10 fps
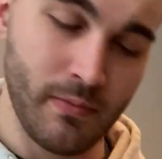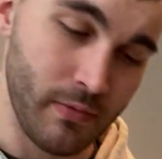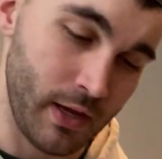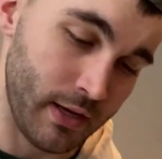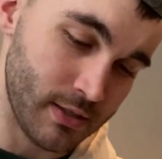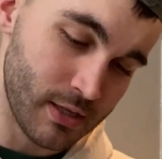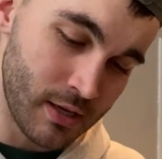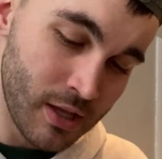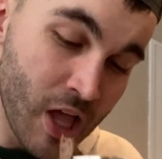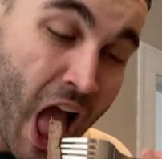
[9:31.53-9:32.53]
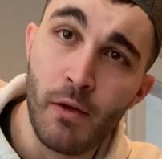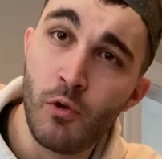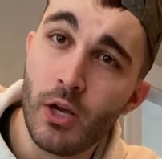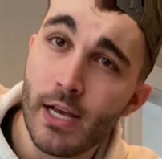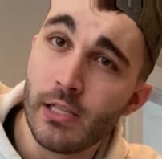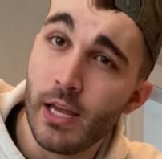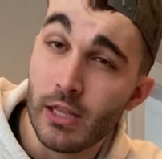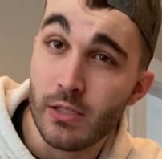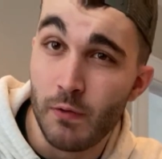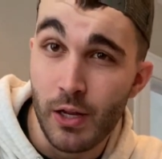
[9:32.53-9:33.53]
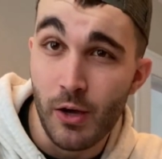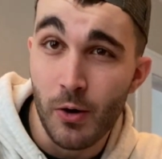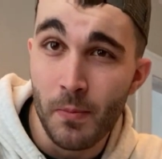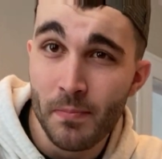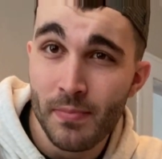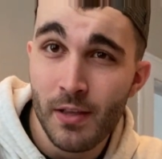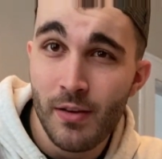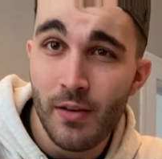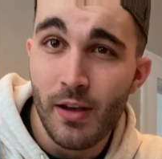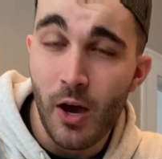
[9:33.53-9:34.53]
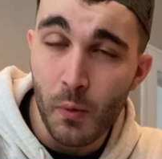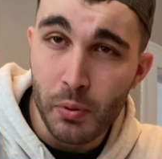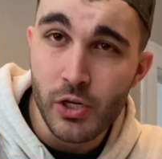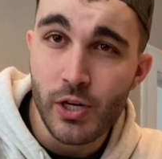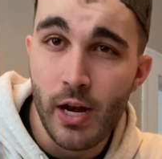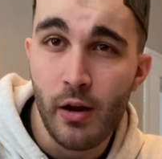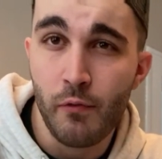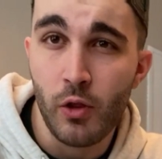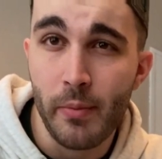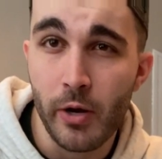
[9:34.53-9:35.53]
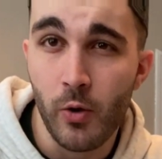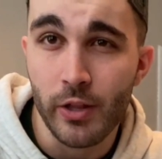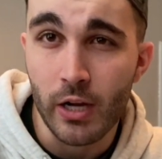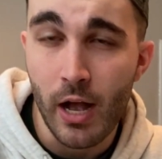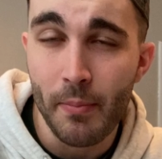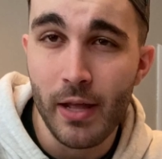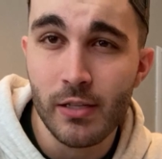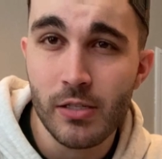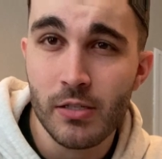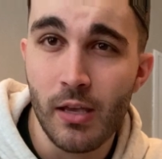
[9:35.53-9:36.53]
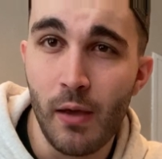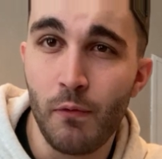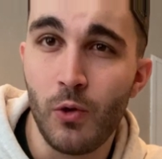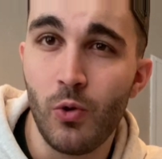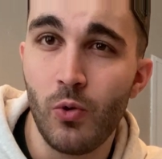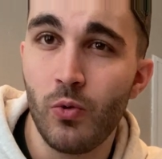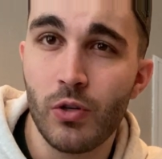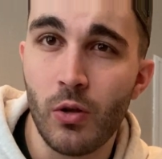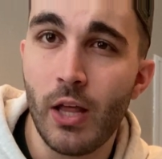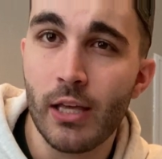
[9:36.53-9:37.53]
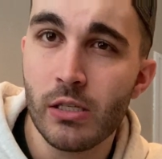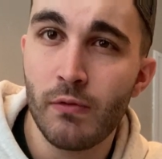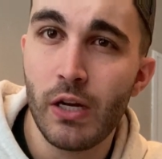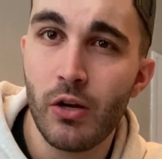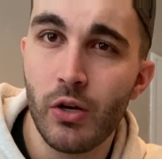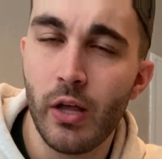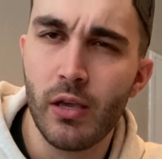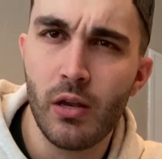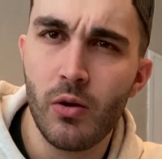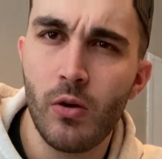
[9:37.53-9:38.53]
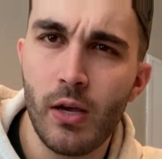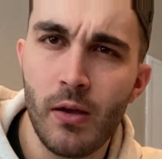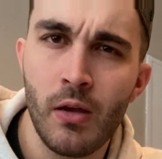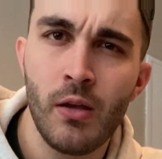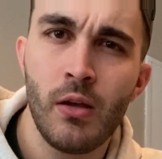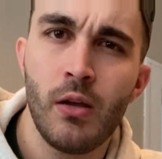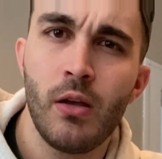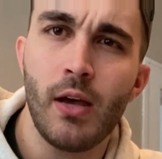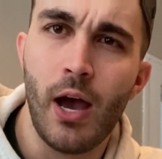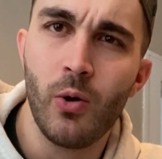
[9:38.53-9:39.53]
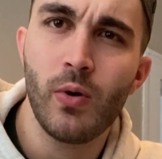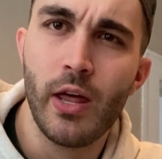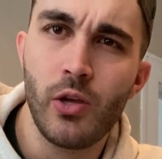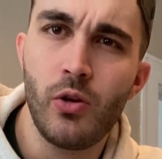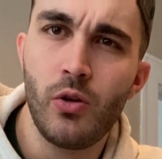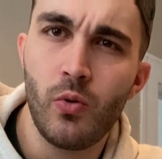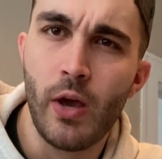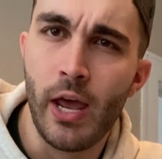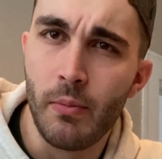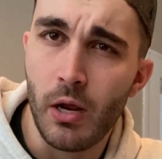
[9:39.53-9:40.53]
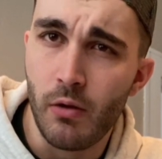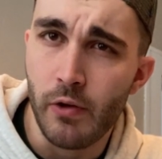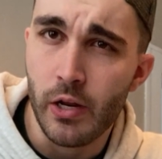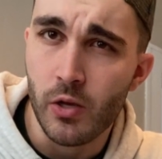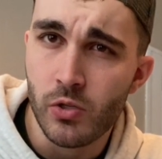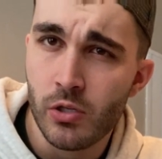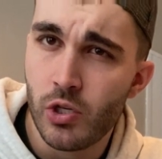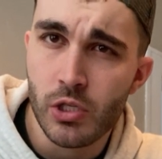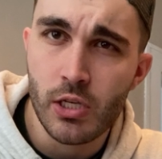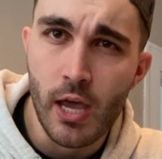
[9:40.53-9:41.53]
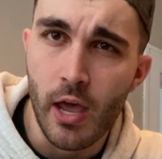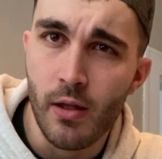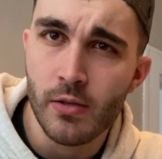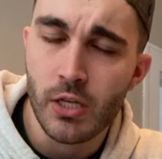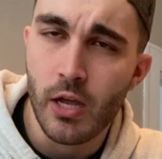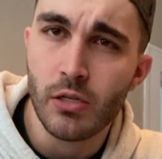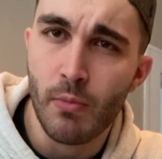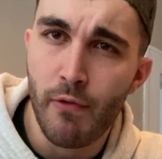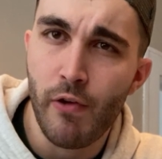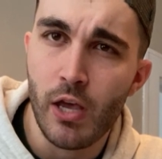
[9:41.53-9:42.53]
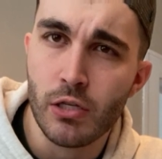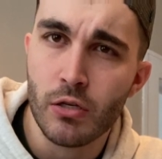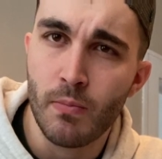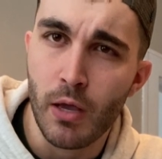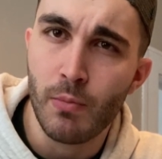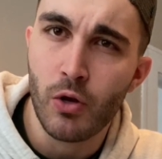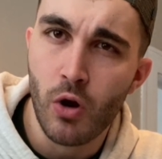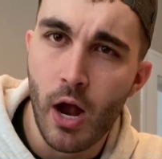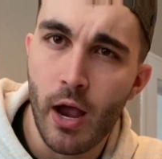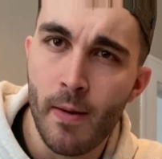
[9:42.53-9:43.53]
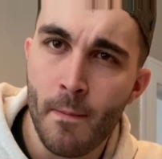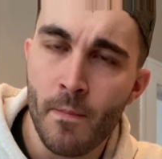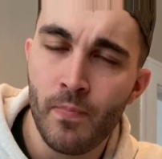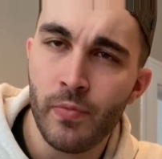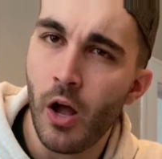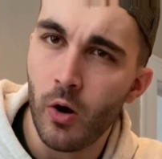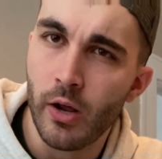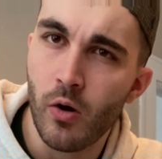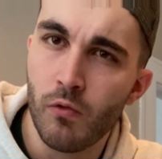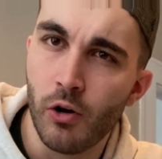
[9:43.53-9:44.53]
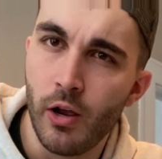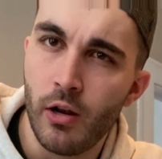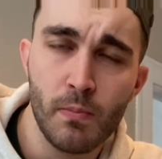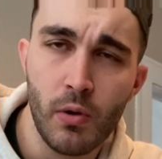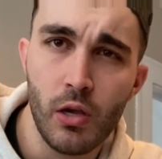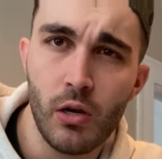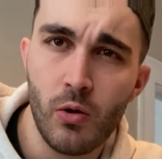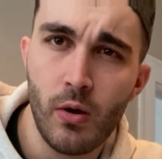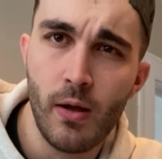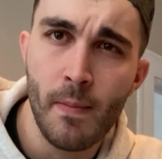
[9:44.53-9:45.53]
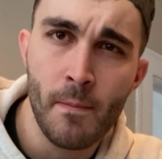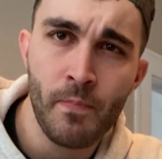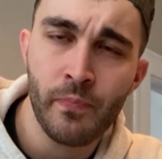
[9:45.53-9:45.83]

Thanks. If you guys like this video, I would appreciate it if you let me know in the comments. If you don't like this video and you're like, you know what? I would rather you do animated videos. Just say it. Say it to my face. Make me cry. I'll get over it. But you know what?